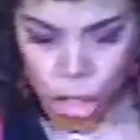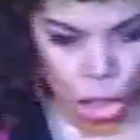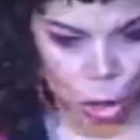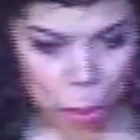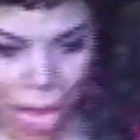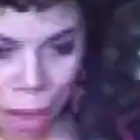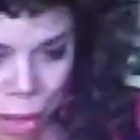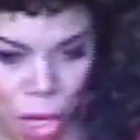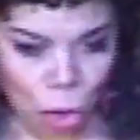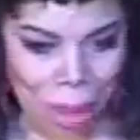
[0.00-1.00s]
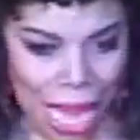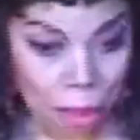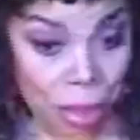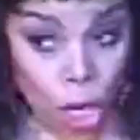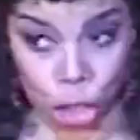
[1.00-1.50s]
She's paying me no
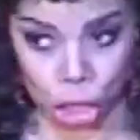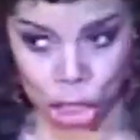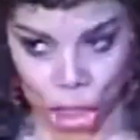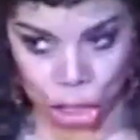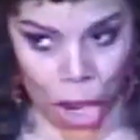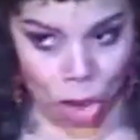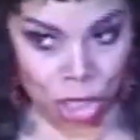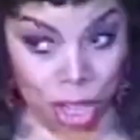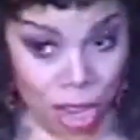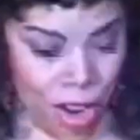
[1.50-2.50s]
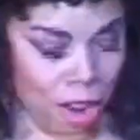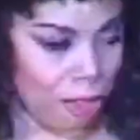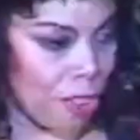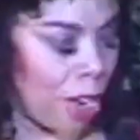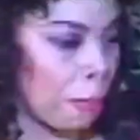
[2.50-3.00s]
mind because she's still talking to her
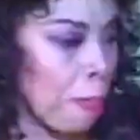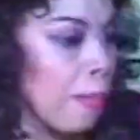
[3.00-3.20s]
girlfriend.